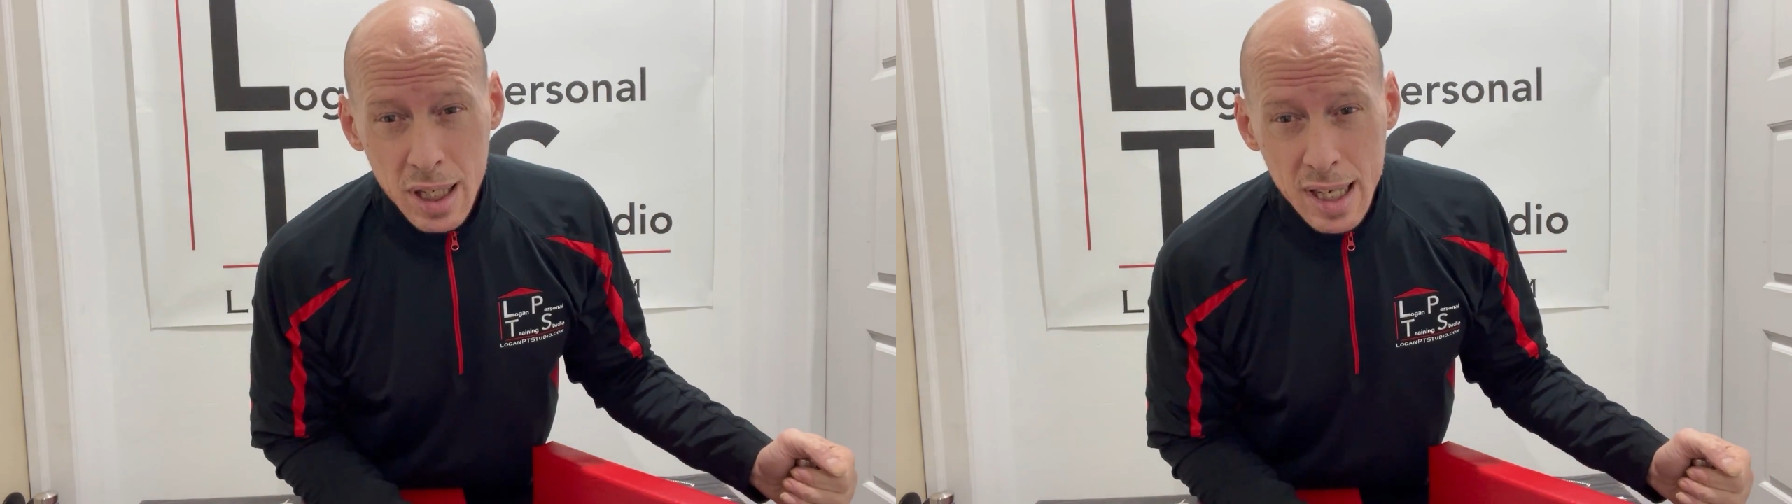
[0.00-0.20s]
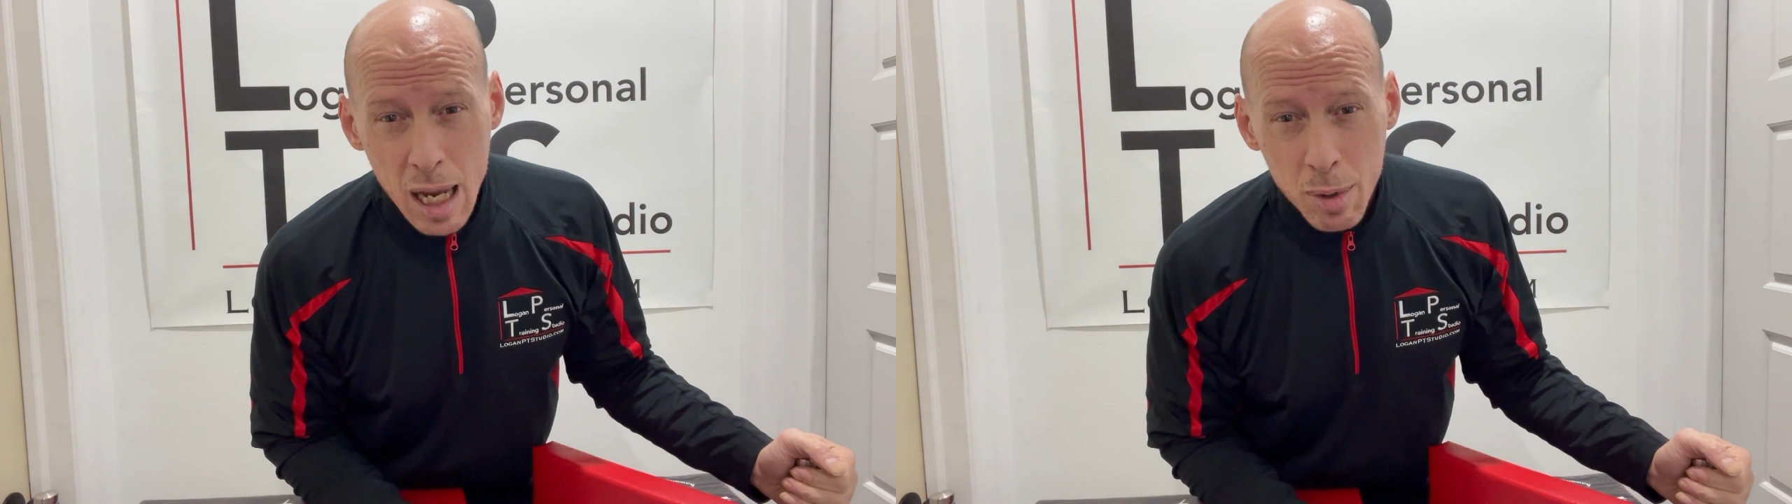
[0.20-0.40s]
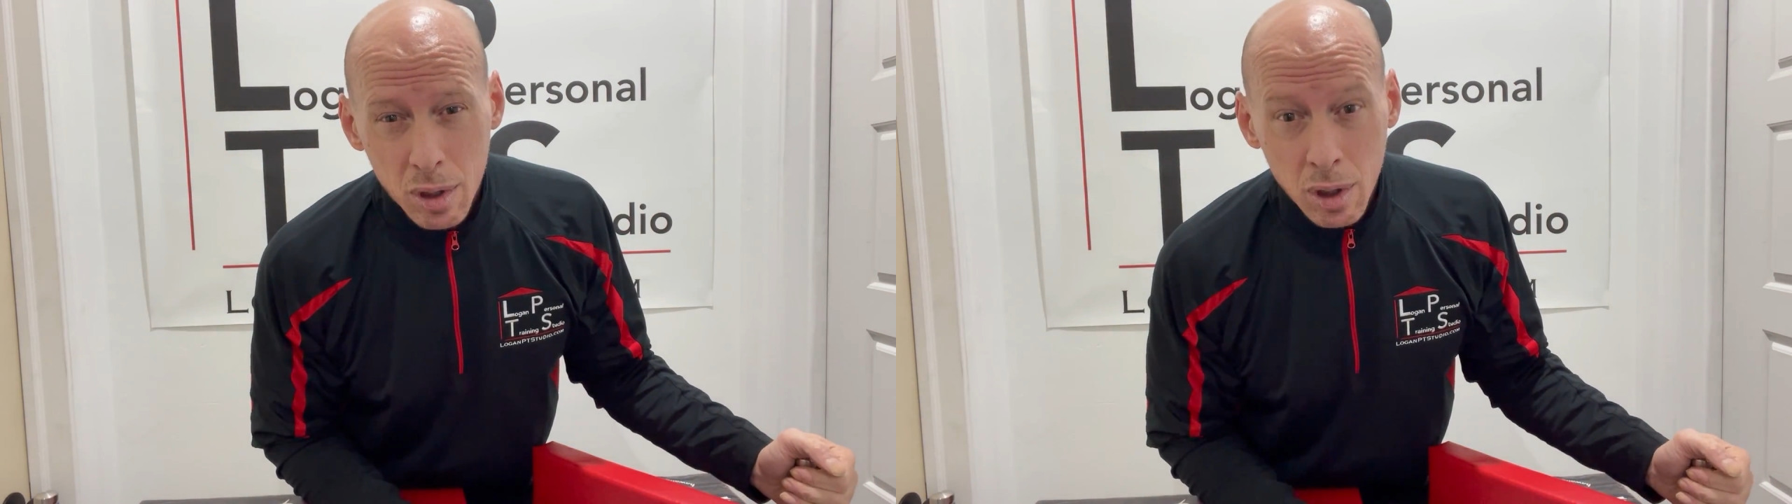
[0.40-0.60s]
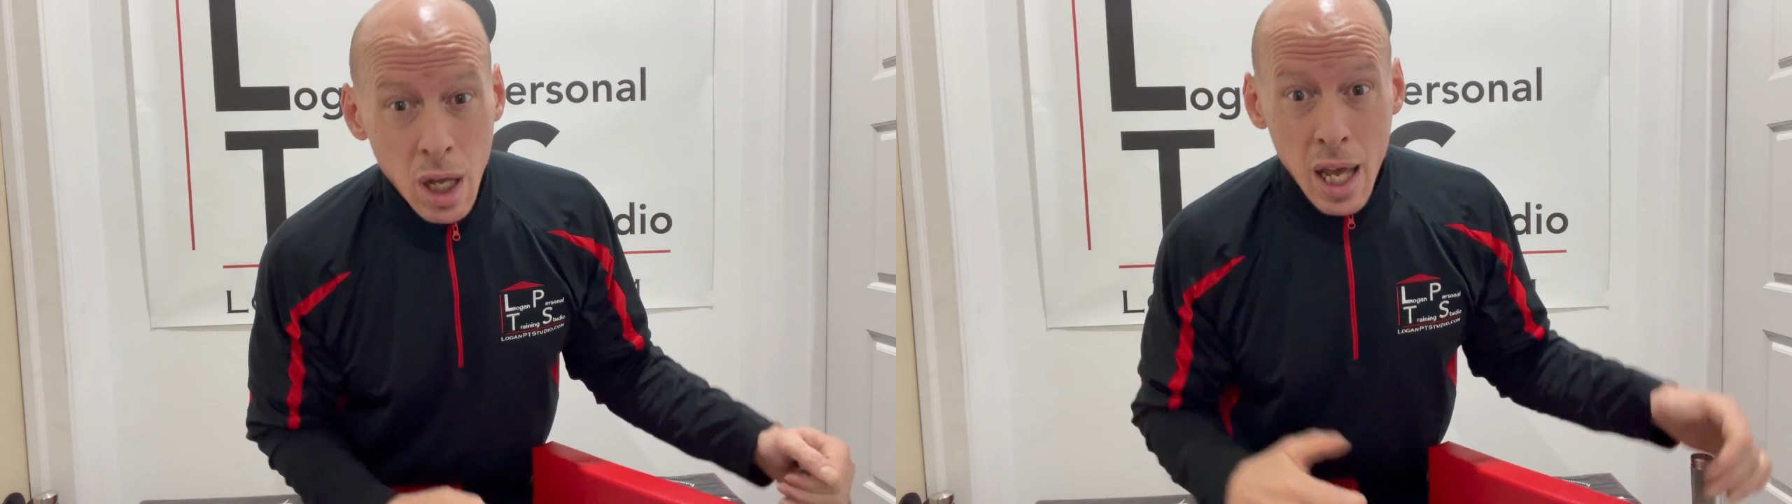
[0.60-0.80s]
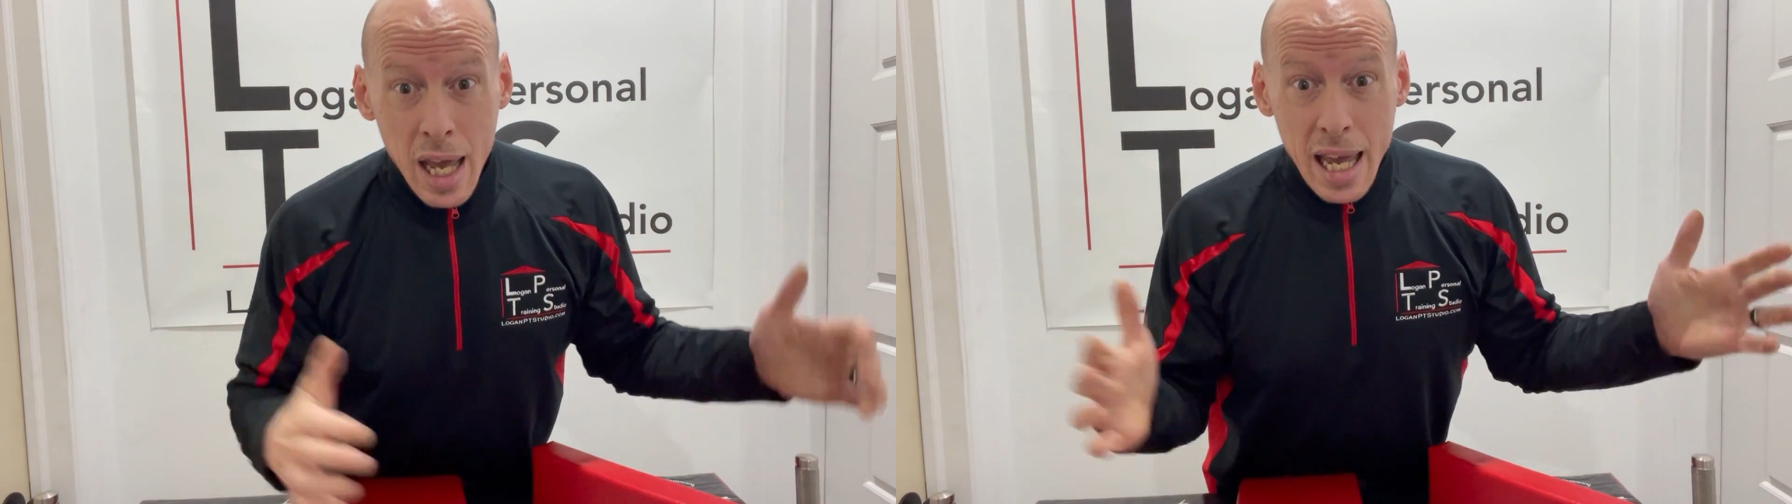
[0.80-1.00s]
table?
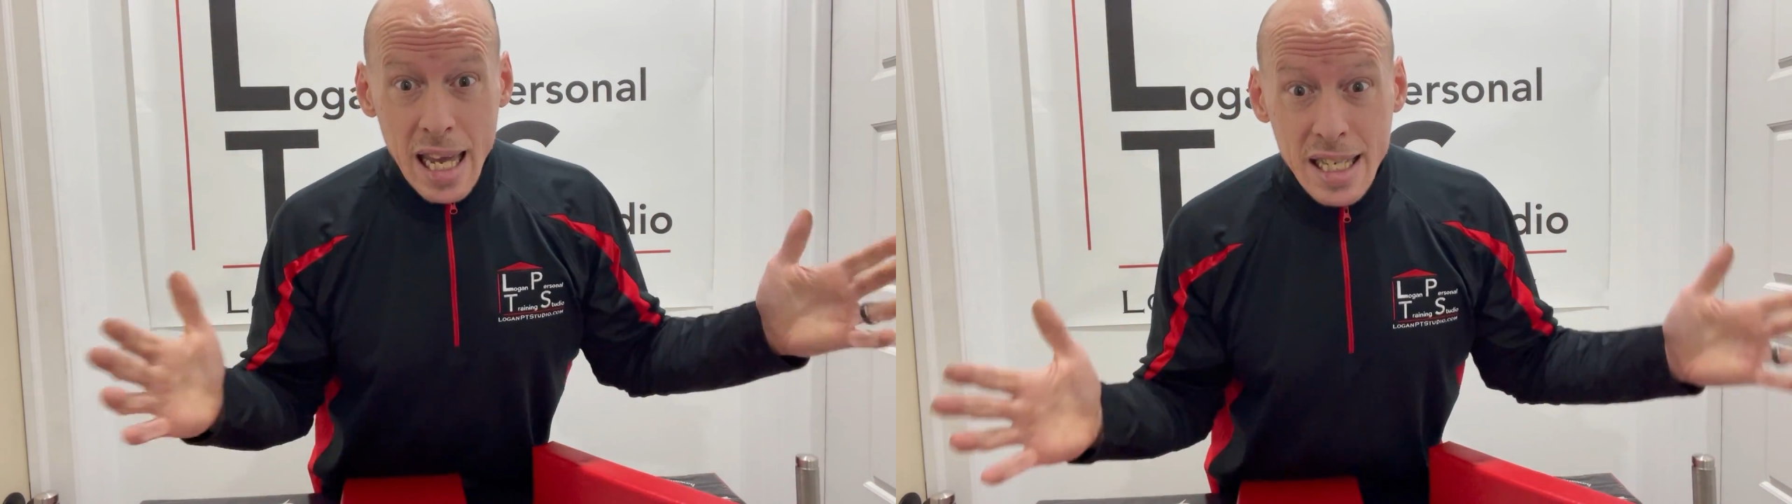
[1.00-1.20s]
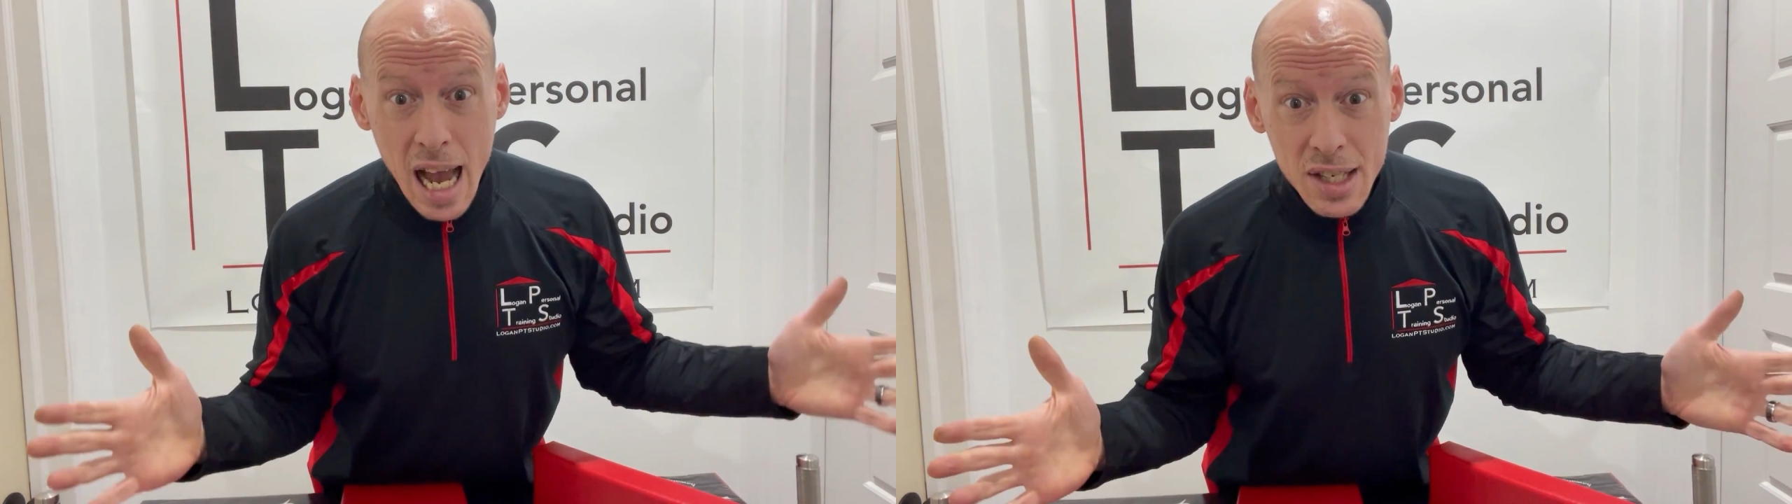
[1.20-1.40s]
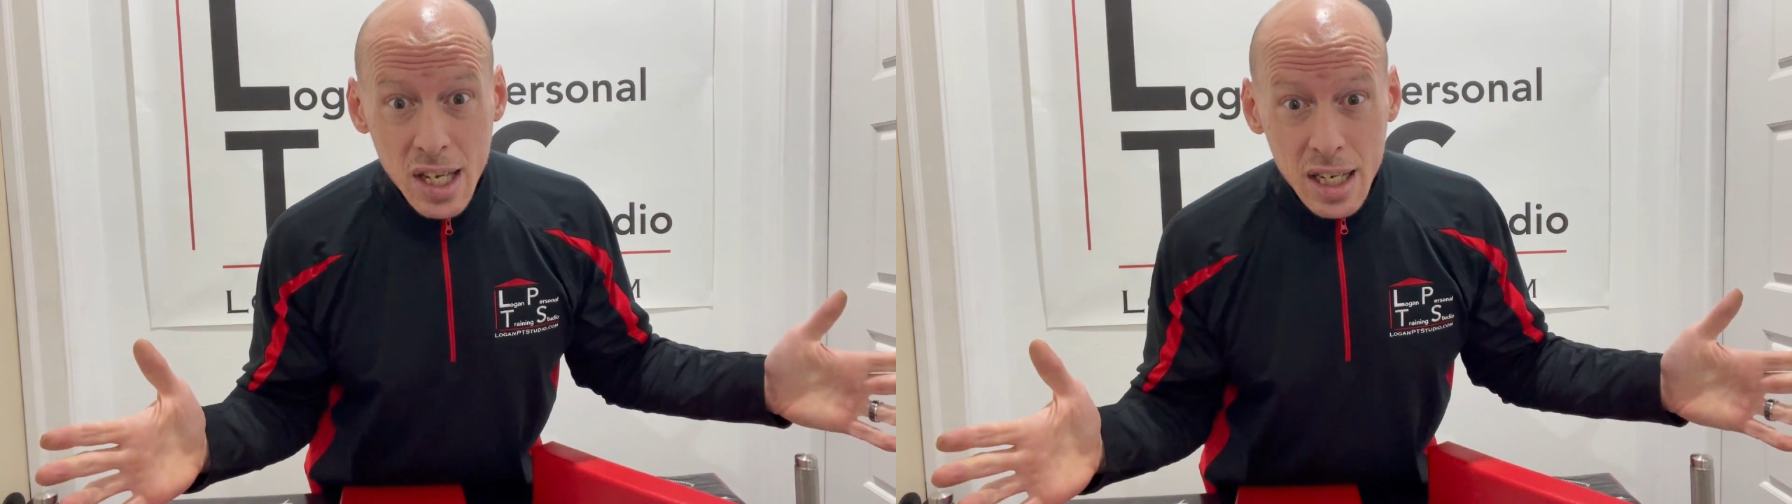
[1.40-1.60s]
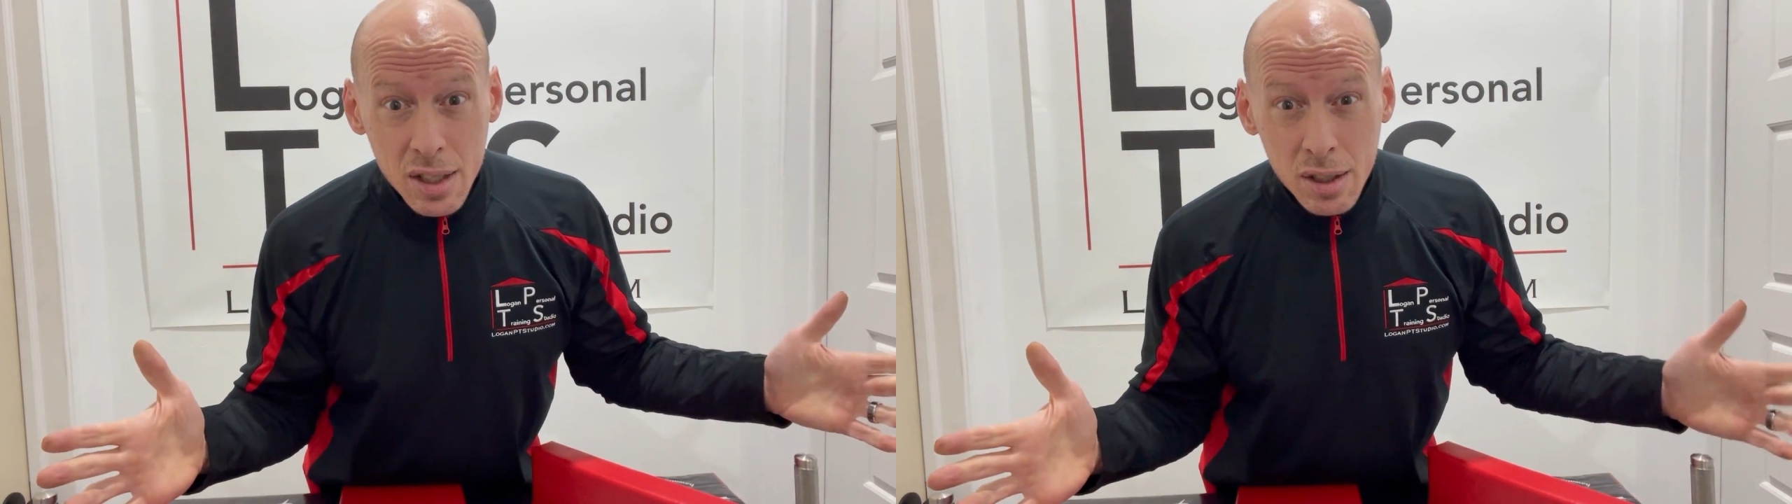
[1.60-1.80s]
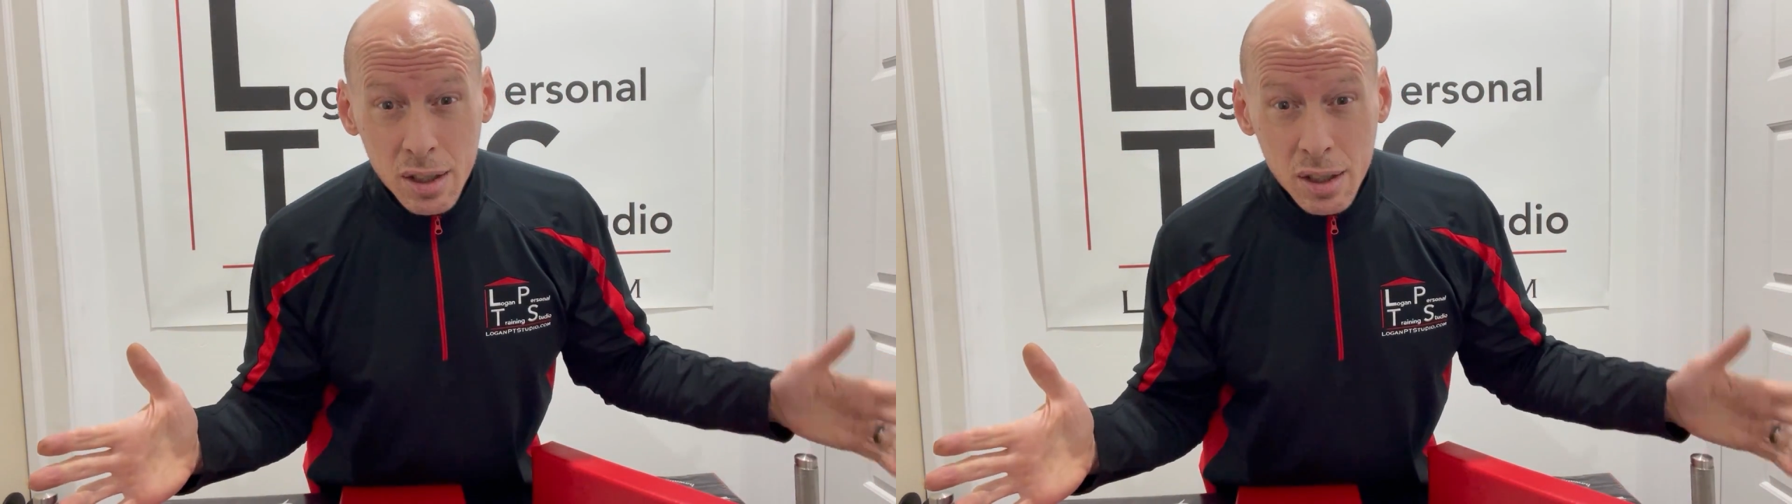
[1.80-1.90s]
It doesn't,